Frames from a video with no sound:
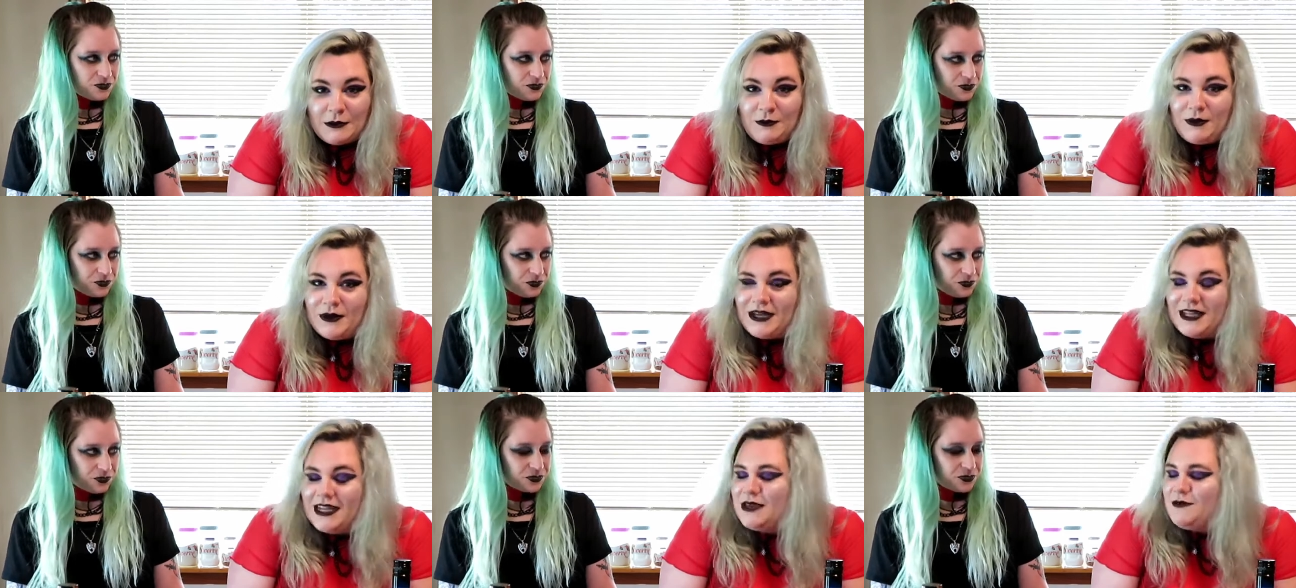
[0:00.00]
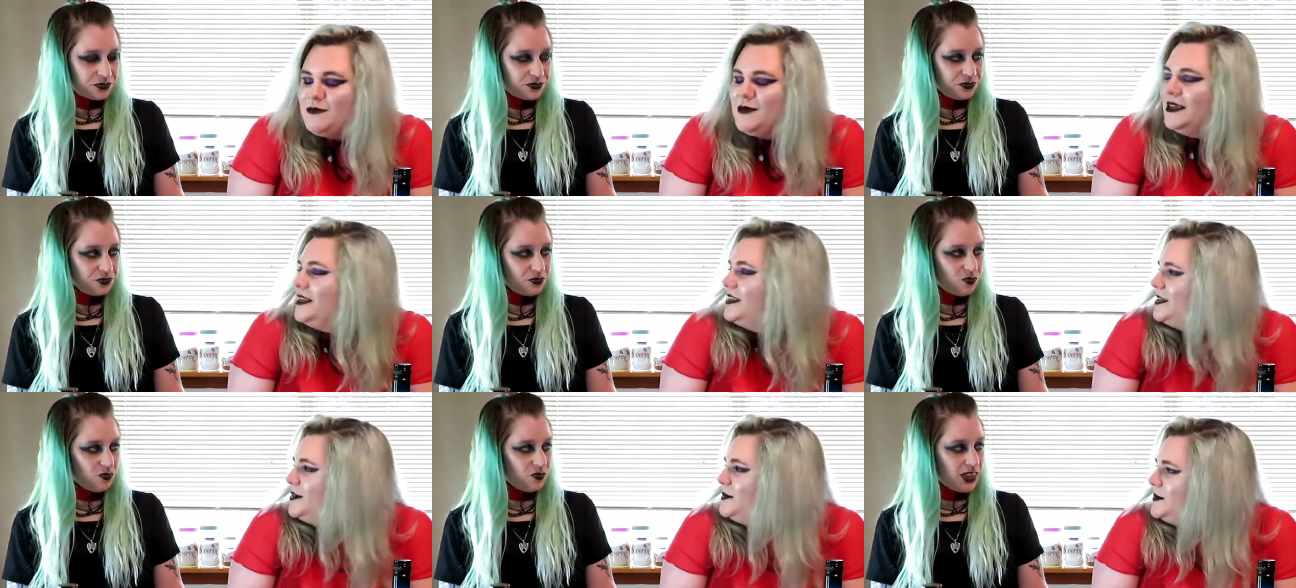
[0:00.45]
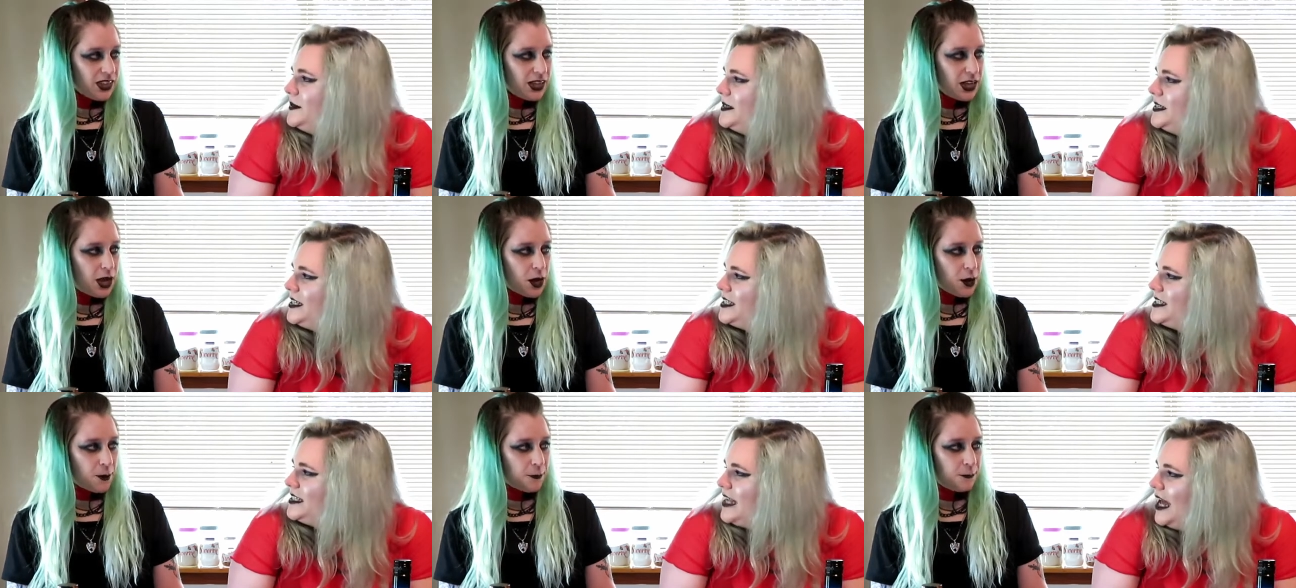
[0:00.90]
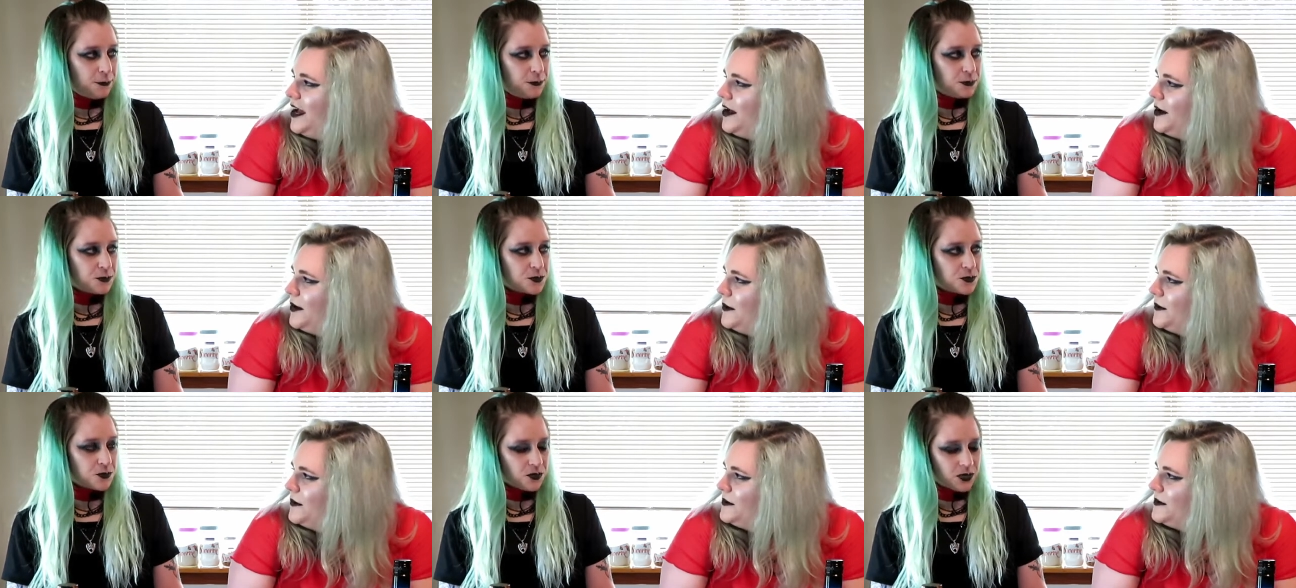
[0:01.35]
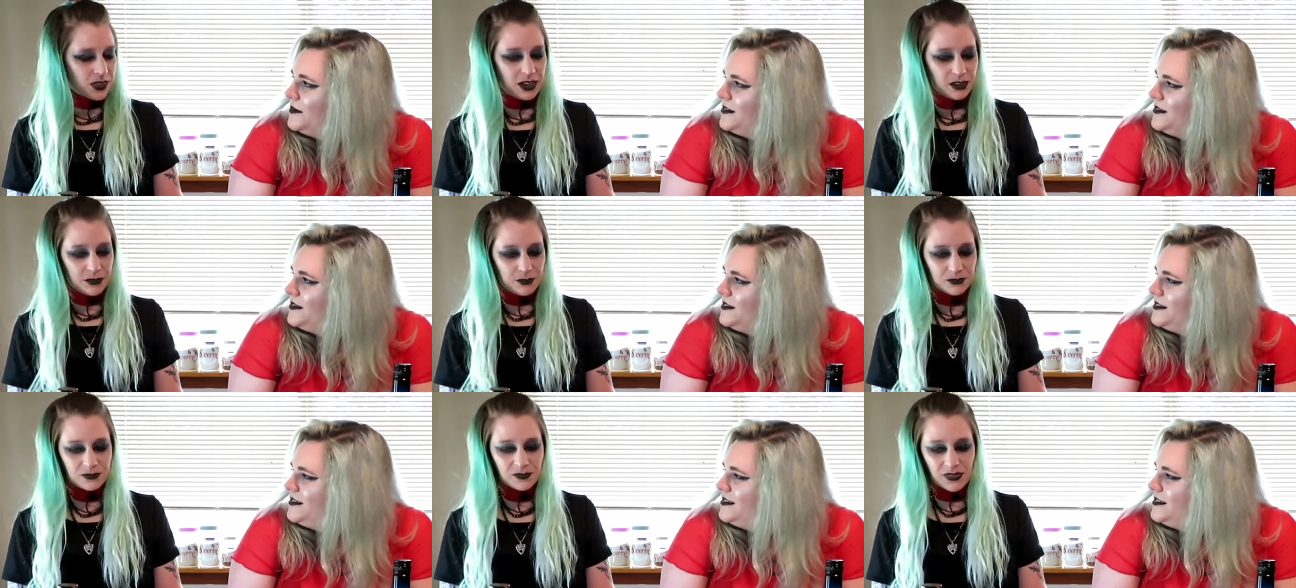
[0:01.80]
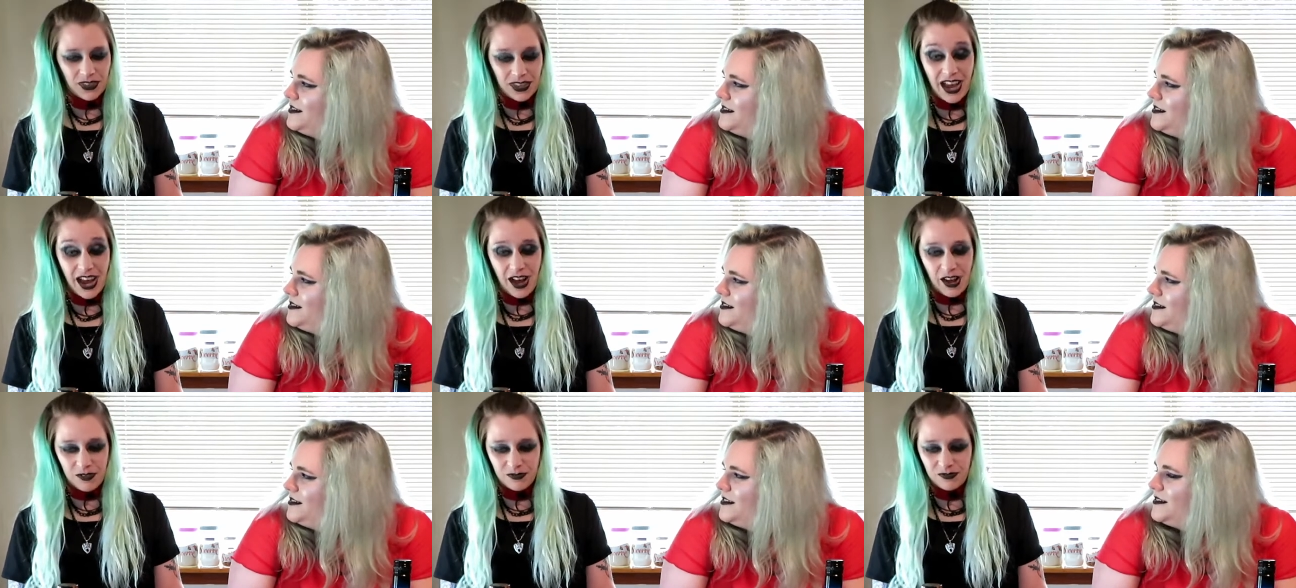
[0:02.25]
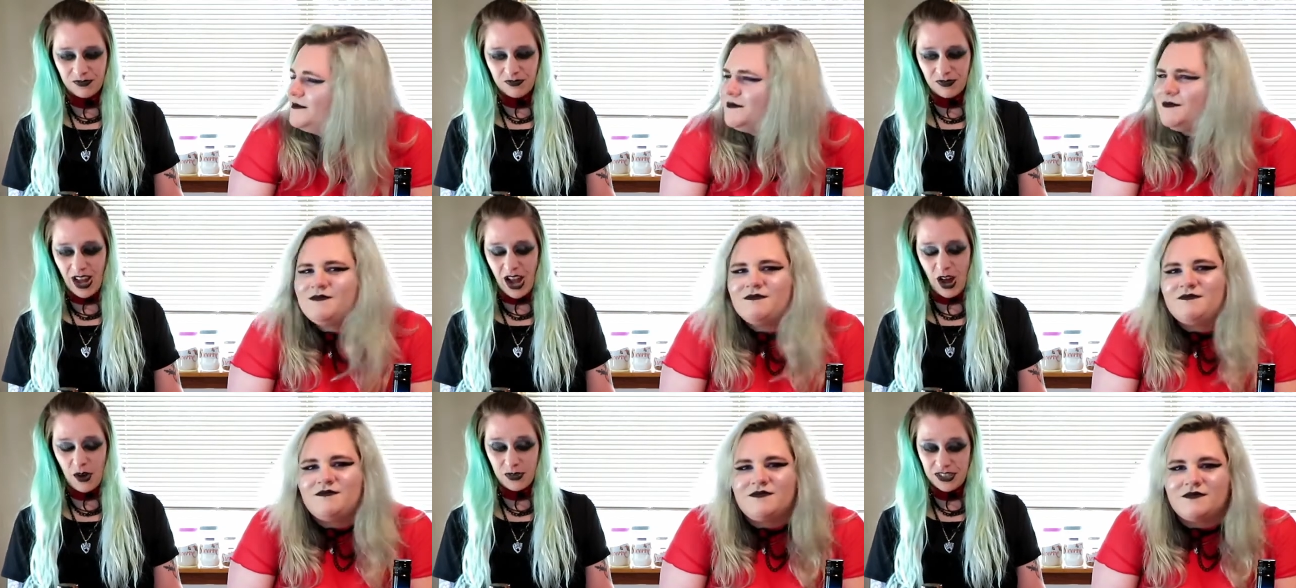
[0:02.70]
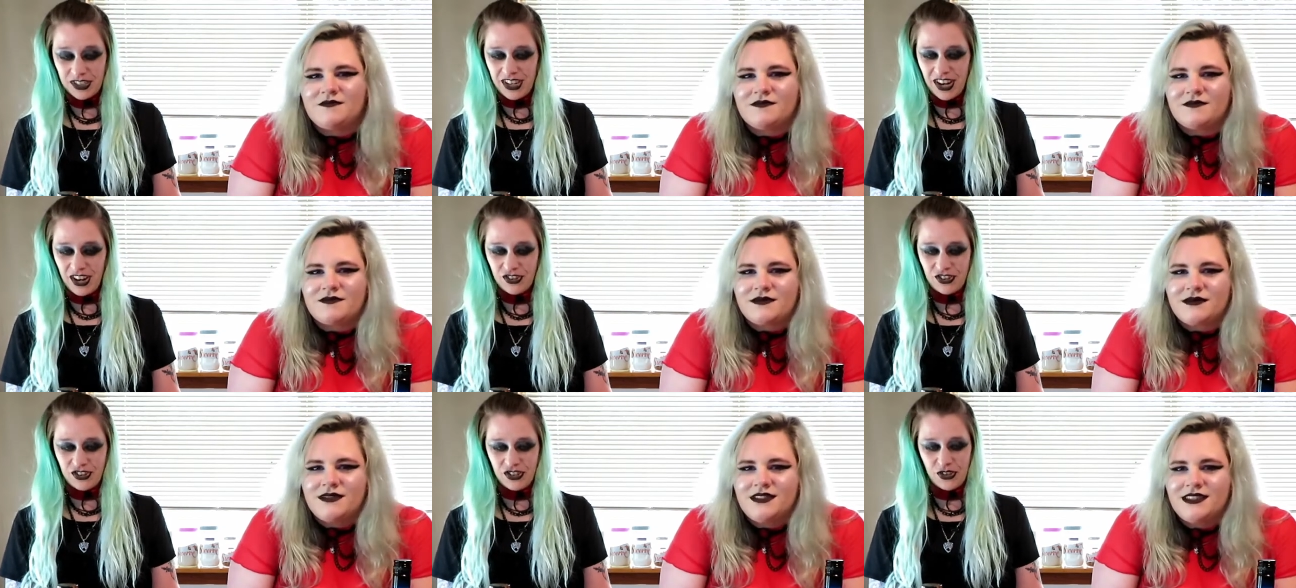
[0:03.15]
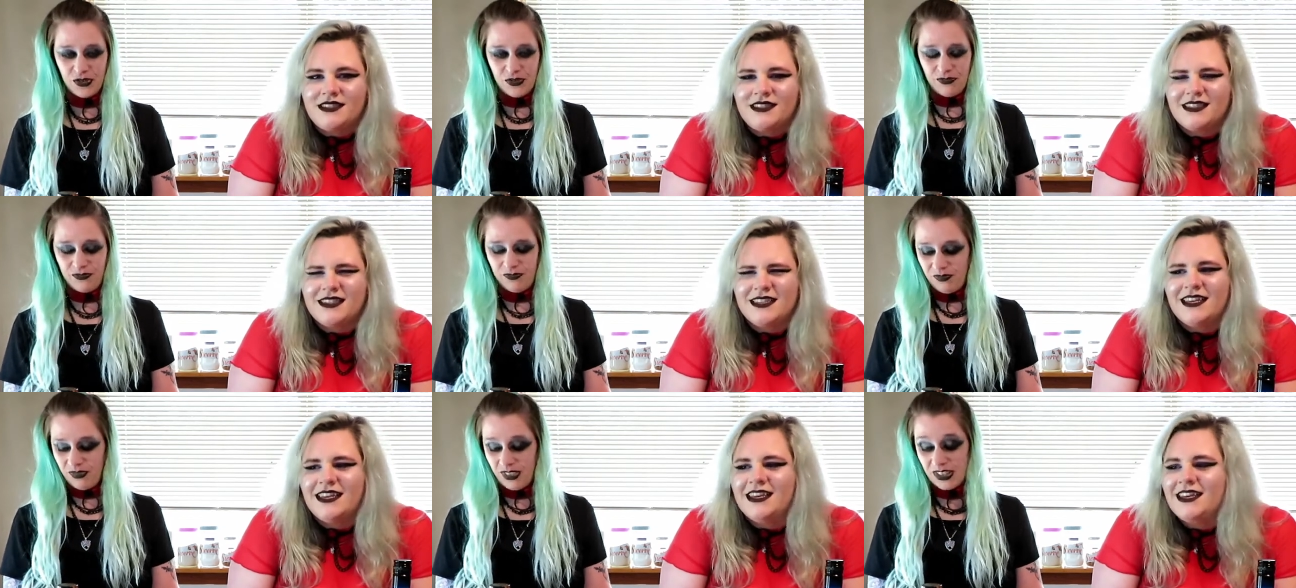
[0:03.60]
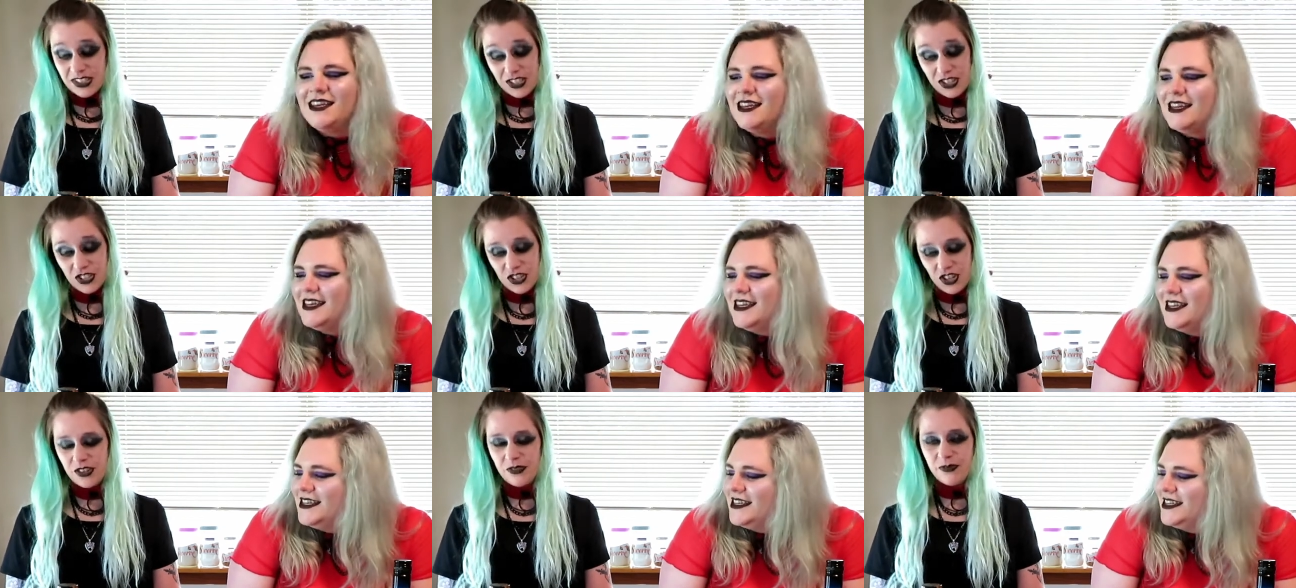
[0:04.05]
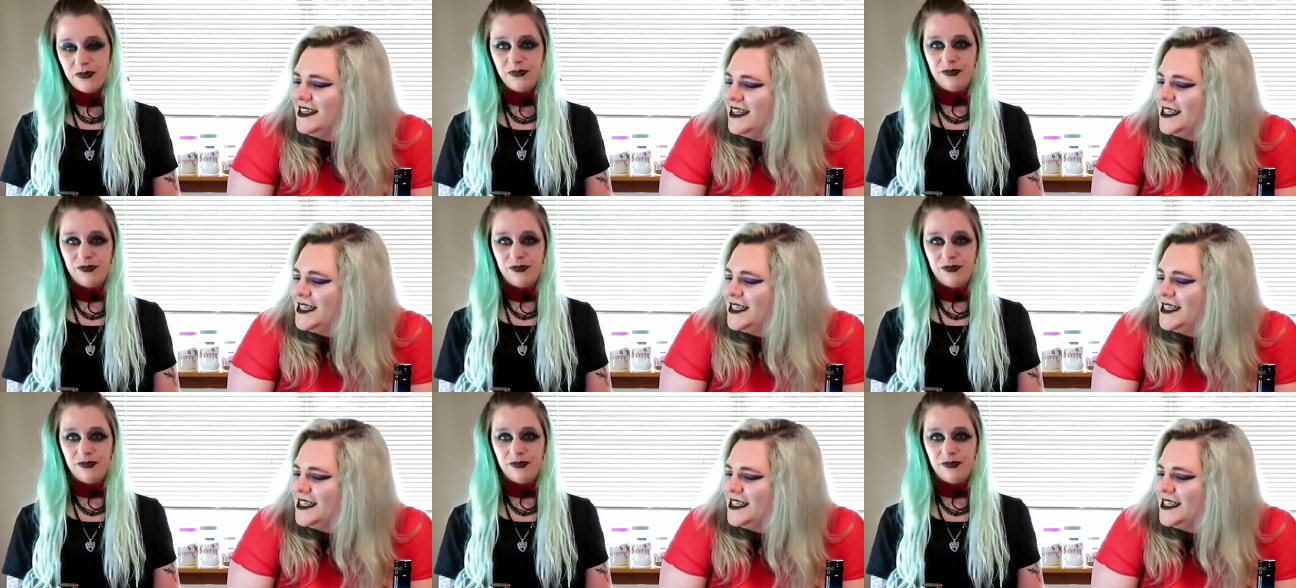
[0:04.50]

Speaker 1: but I mean, it
Speaker 2: worked out. Yeah, I was scared too. This is good.